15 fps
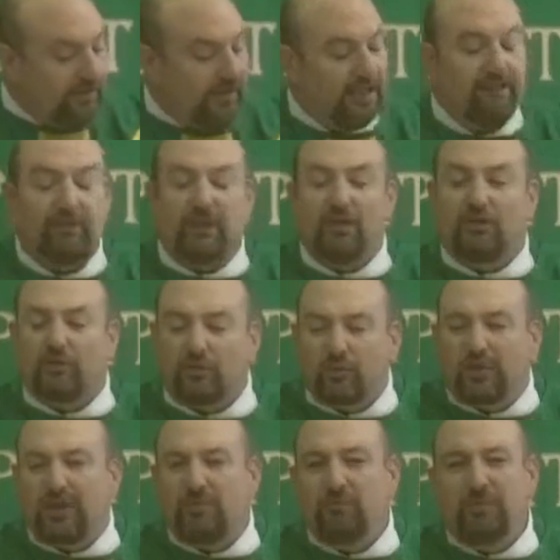giving
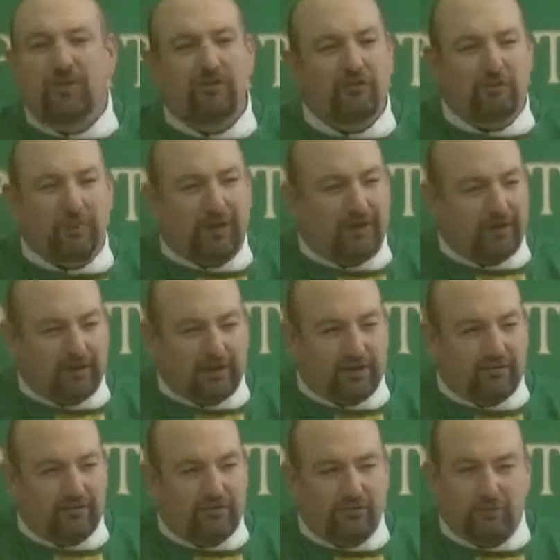creamed
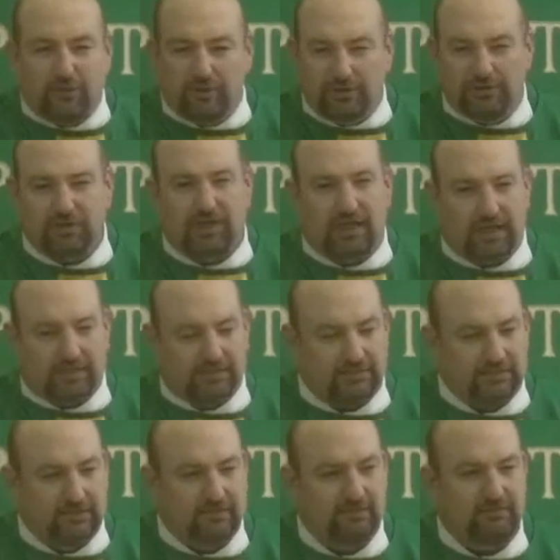asparagus to her
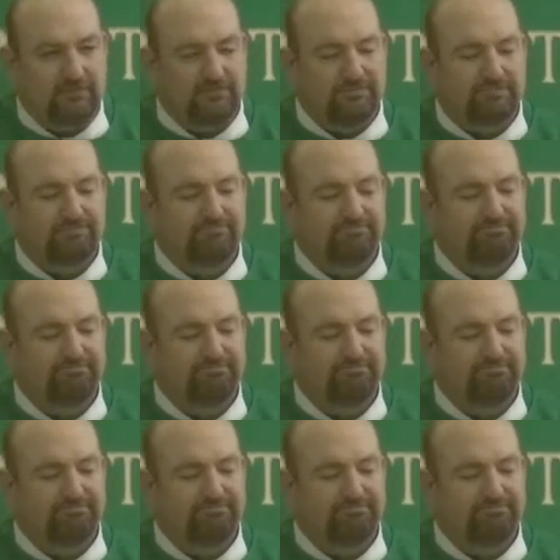child.